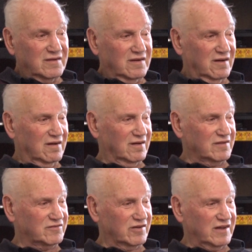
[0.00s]

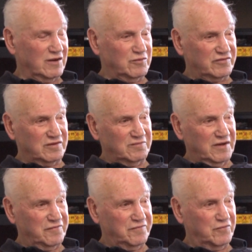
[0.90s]
until I was in my
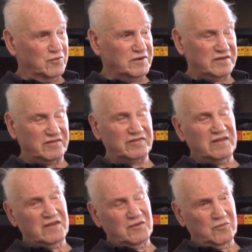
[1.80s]
40s
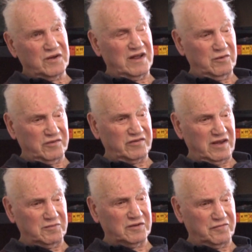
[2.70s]
when I was
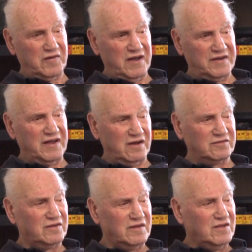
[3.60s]
able to find out